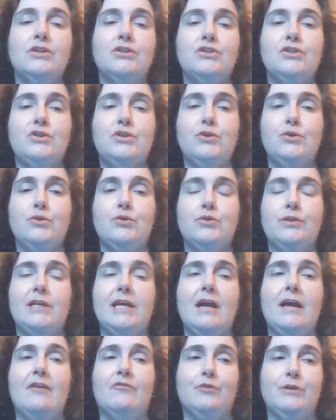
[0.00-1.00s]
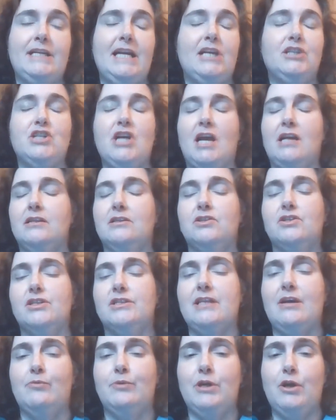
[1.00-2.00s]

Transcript: to the everyday challenges that